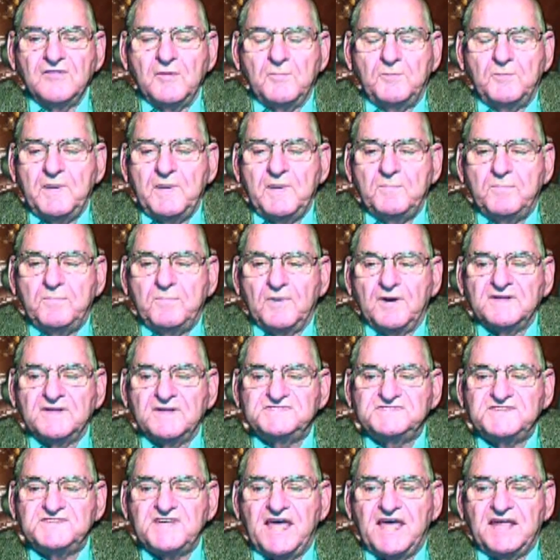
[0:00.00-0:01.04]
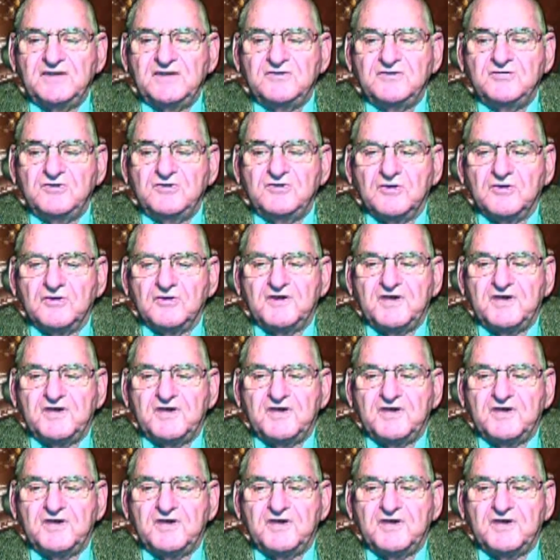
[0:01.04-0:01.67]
people assigned to your